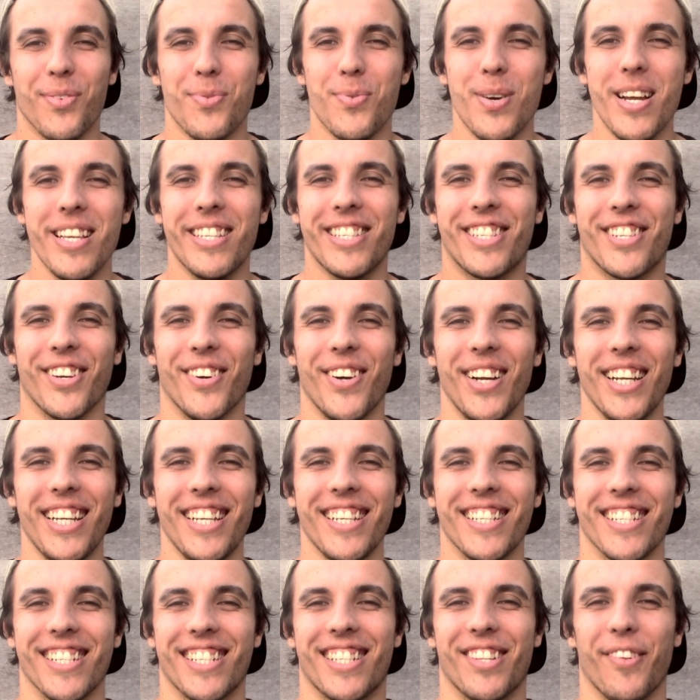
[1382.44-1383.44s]
West
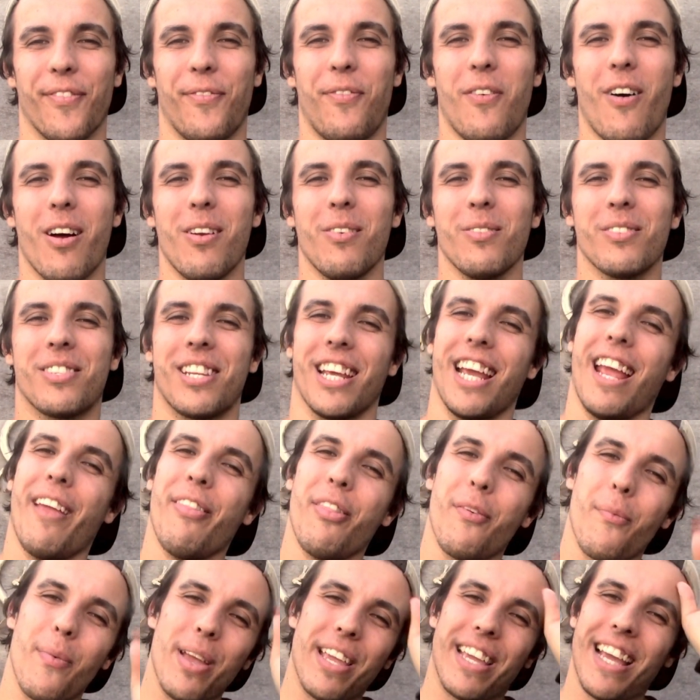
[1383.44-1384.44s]
Tigers, the final team
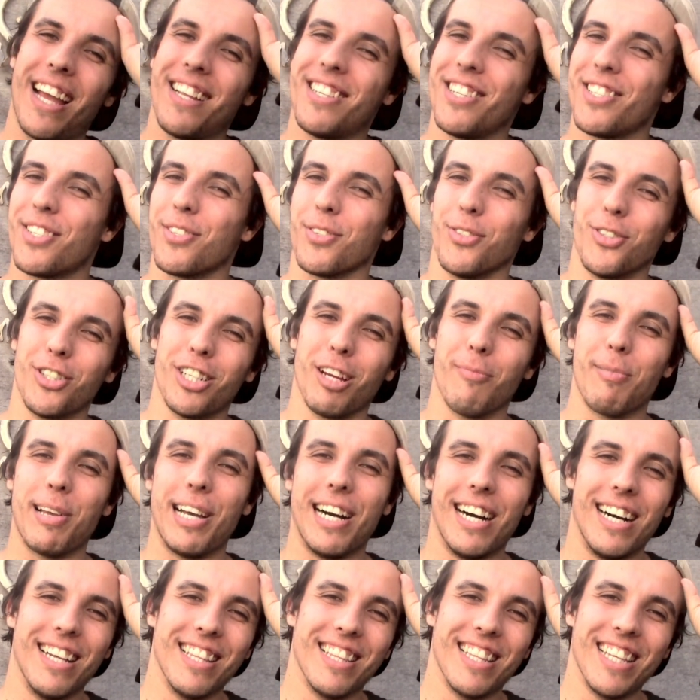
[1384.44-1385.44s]
that we get to talk
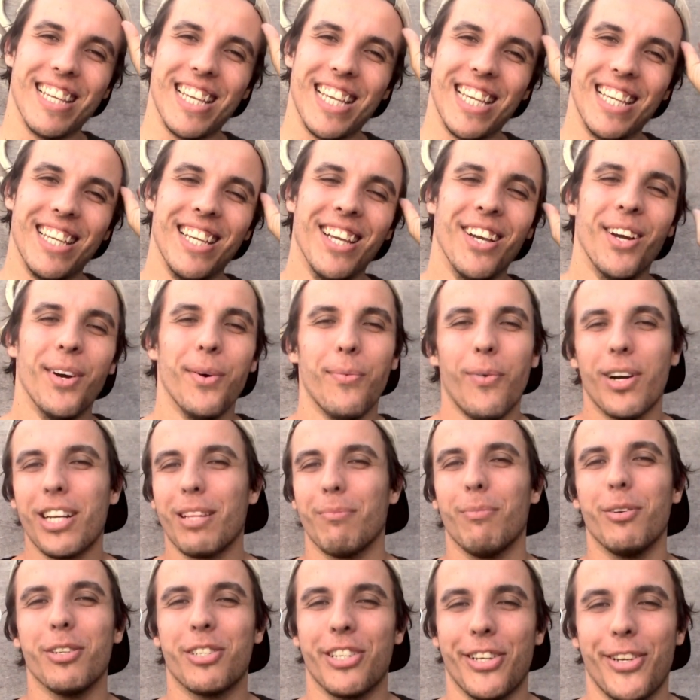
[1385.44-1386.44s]
about, one of
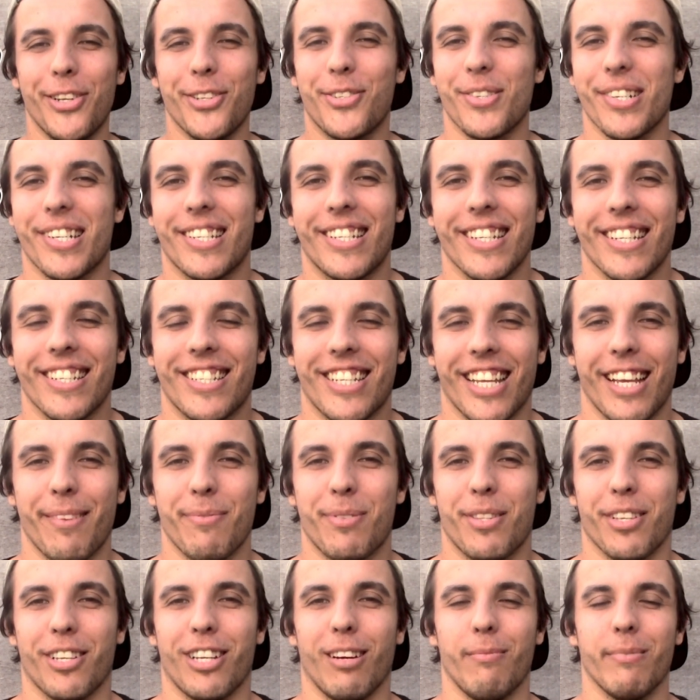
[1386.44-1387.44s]
the most interesting teams
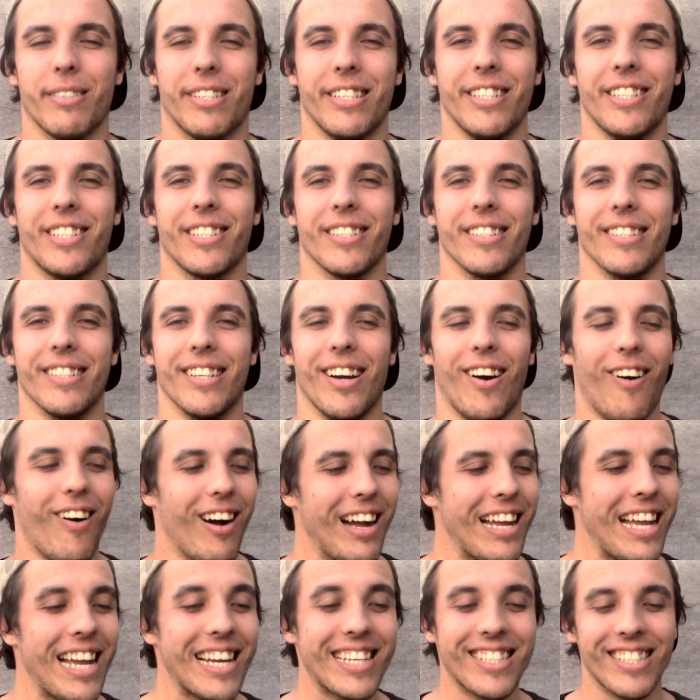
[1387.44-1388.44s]
in the competition.
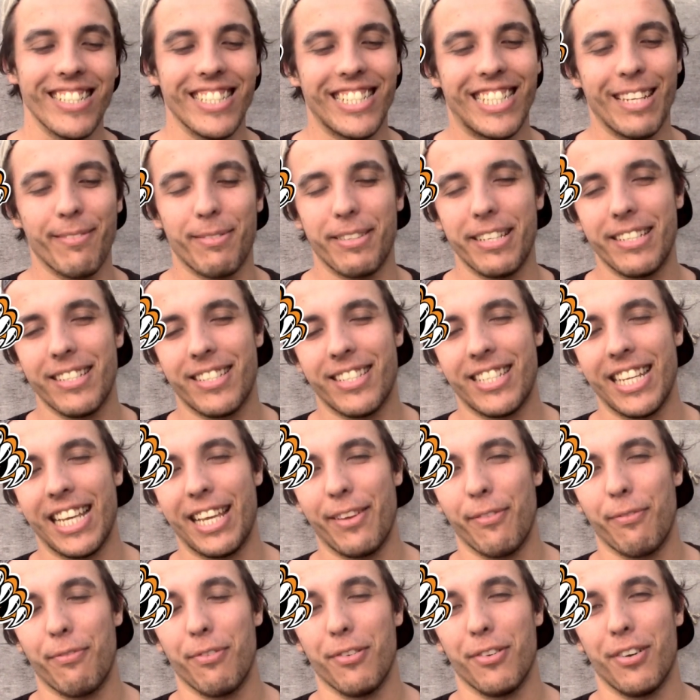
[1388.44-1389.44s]
I actually tipped this
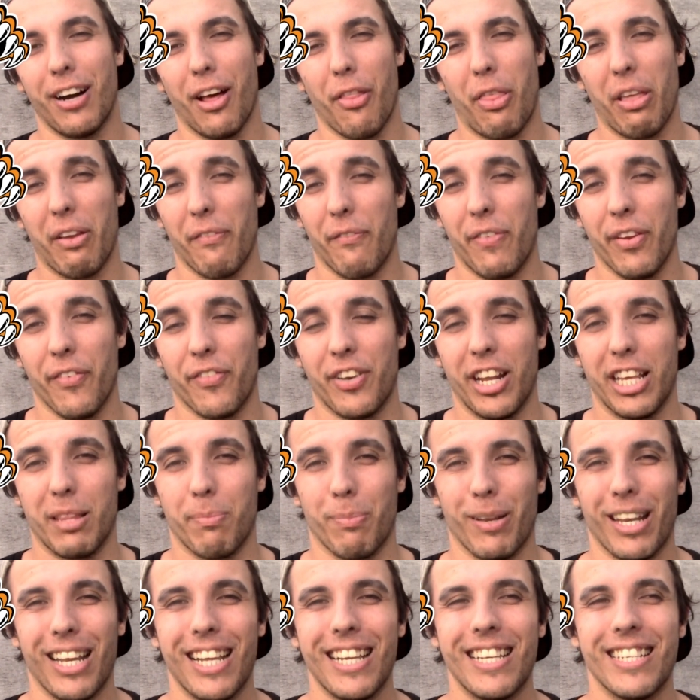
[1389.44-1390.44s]
team for, I think, 15th
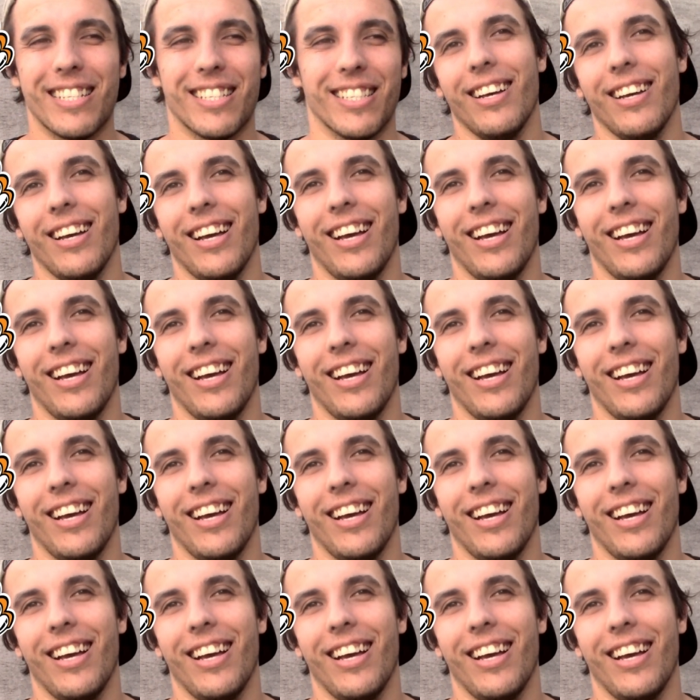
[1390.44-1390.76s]
place.